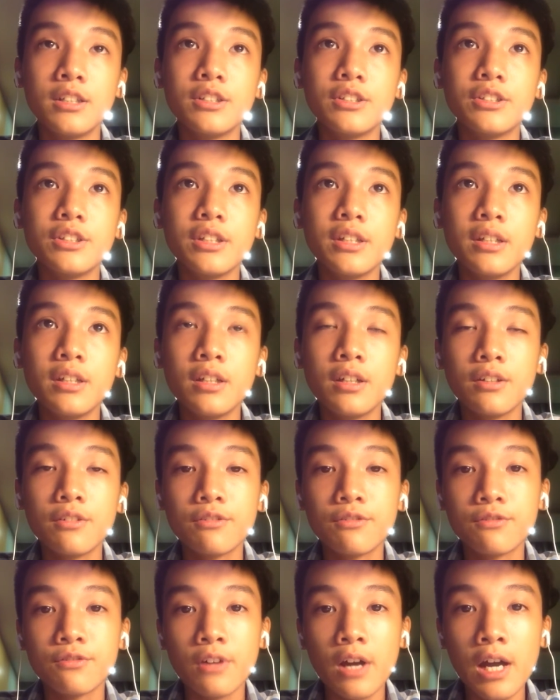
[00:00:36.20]
The
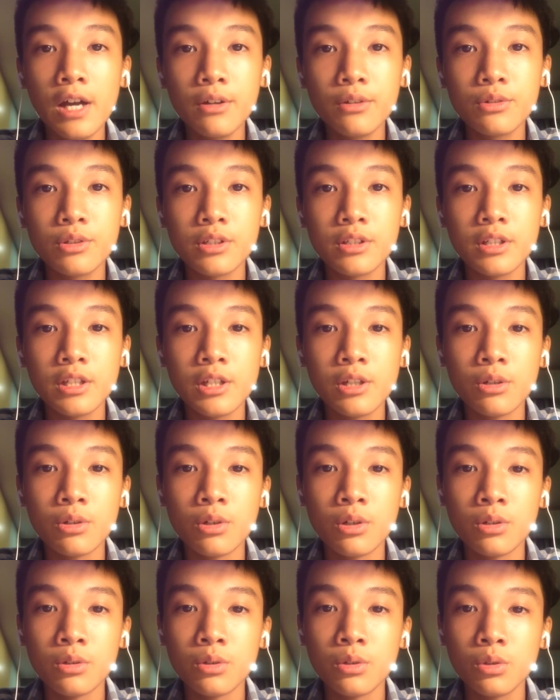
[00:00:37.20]
500
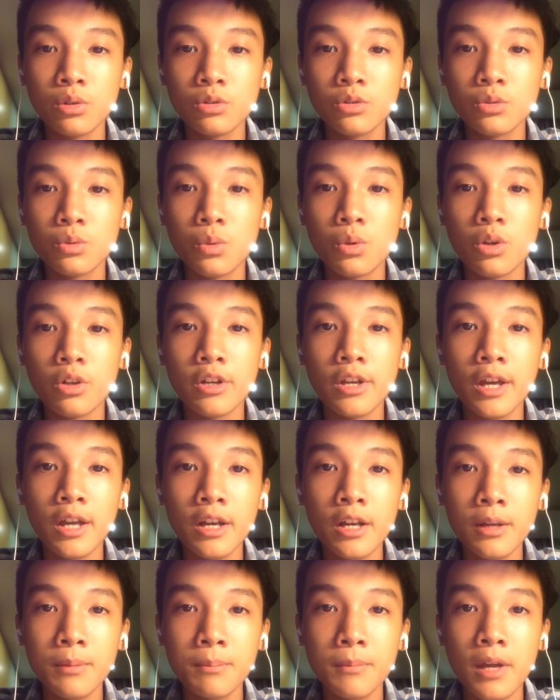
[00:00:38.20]
euro notes were
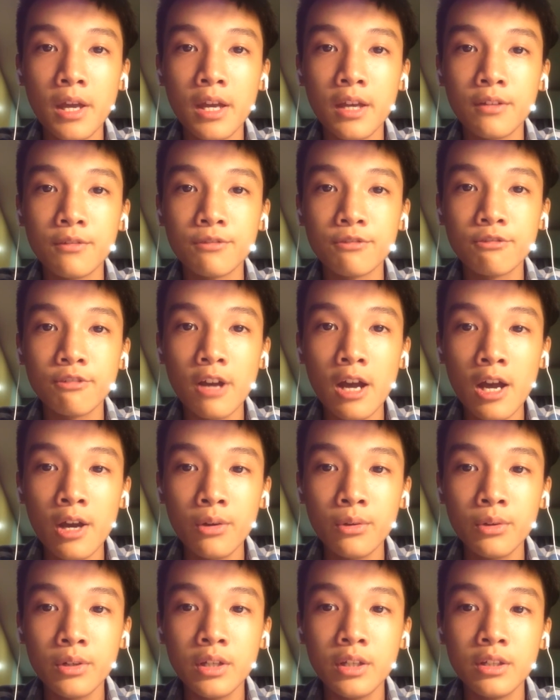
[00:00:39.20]
cut up and
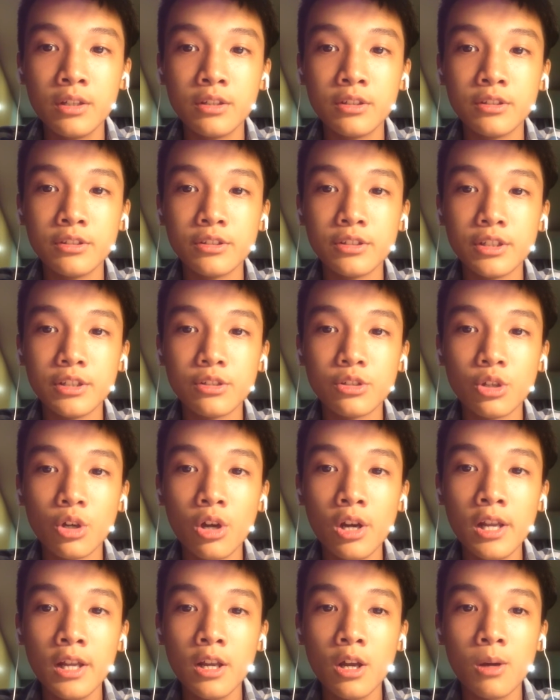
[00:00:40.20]
found in the
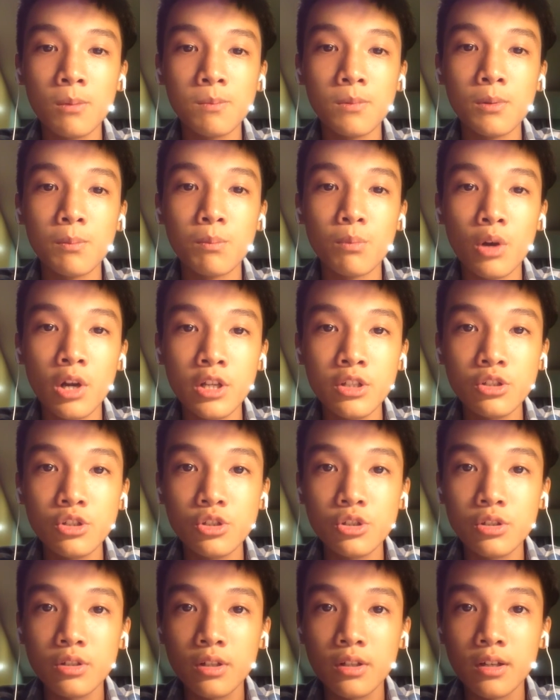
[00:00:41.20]
toilet of a
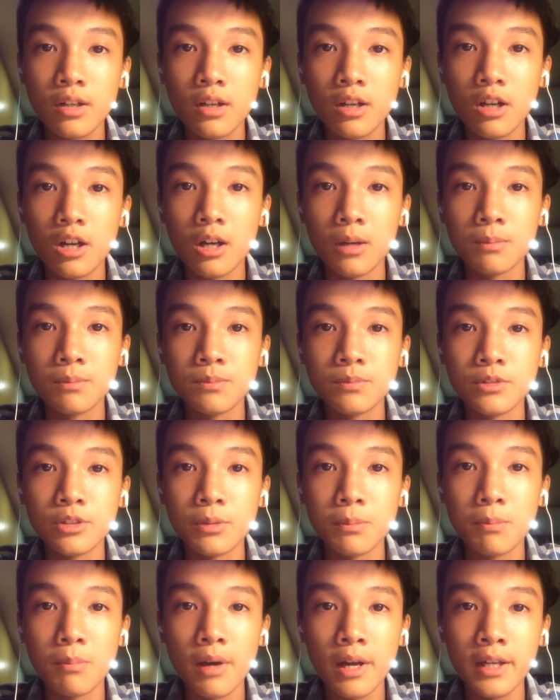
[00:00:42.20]
branch of
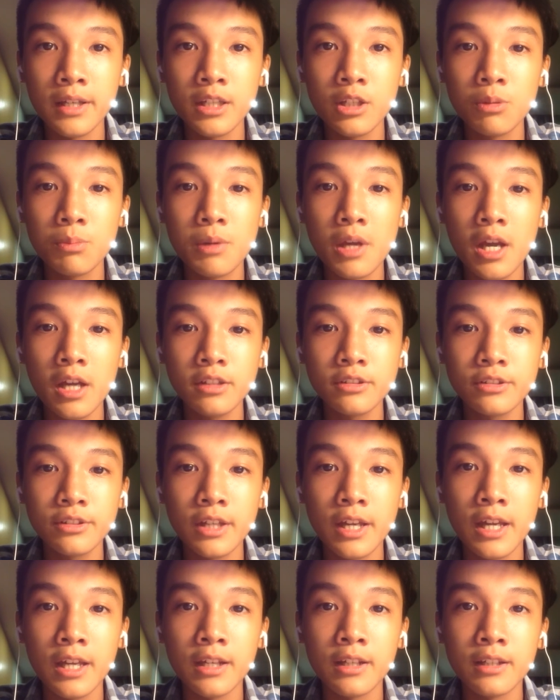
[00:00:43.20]
the bank UBS
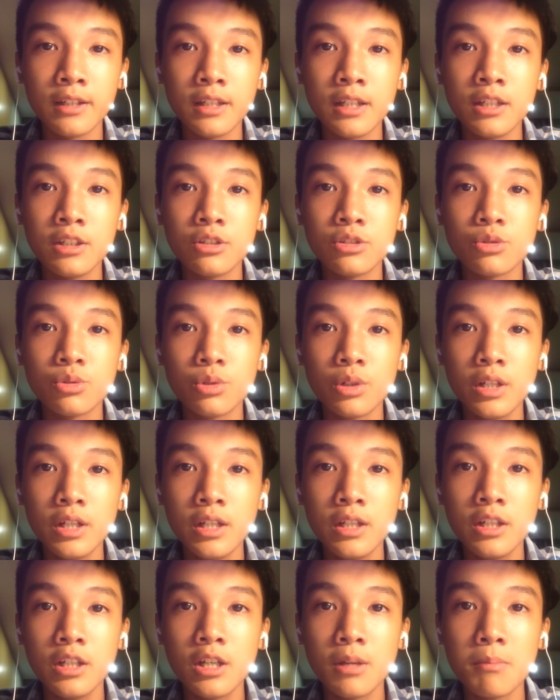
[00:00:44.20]
and in
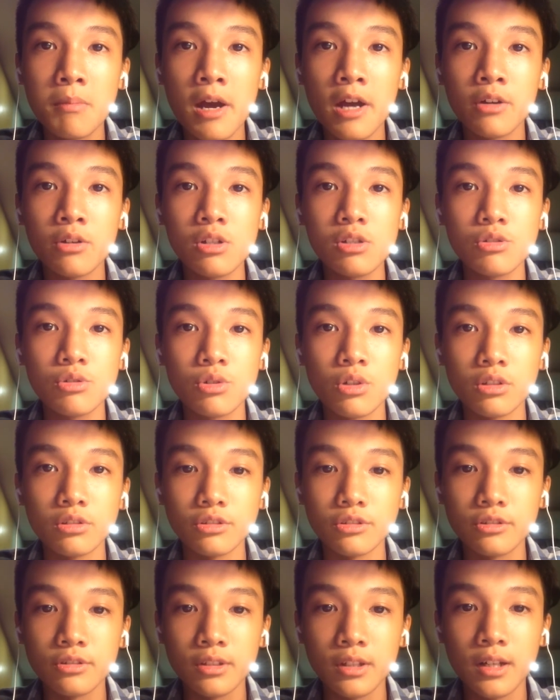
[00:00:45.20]
three nearby
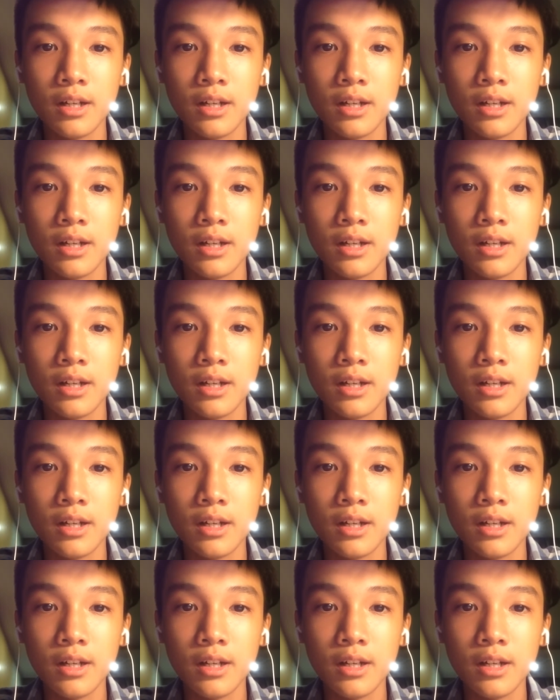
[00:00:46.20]
restaurants.